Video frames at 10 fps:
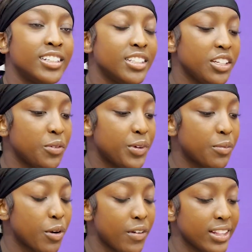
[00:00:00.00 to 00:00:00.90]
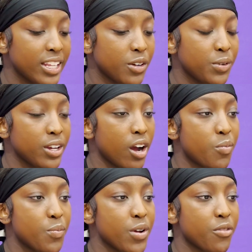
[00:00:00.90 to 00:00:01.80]
A little bit of both. I think we are
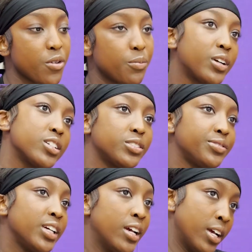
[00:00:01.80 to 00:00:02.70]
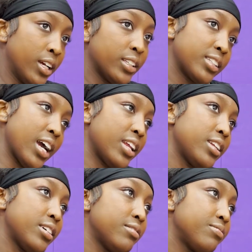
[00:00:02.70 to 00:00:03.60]
prepared for it because of kind of
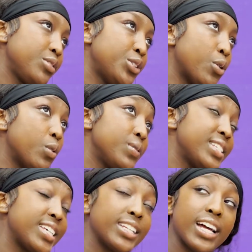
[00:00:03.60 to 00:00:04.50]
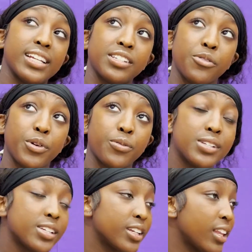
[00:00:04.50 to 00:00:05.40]
the, you know, what we seen last summer. We
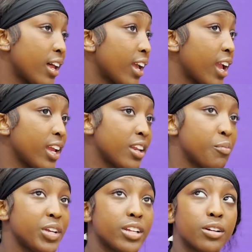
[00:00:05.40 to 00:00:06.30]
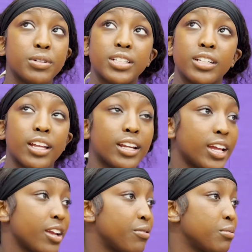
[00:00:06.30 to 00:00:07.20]
seen a lot of hate in the media. We seen a lot of
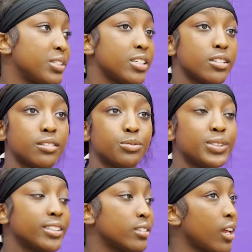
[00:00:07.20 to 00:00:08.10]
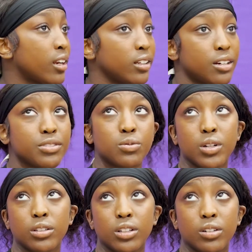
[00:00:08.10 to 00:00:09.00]
hate from teams. We seen a lot of love as
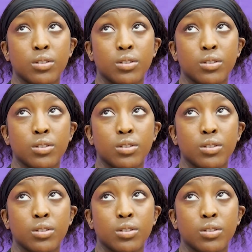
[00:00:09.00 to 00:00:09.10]
well, though.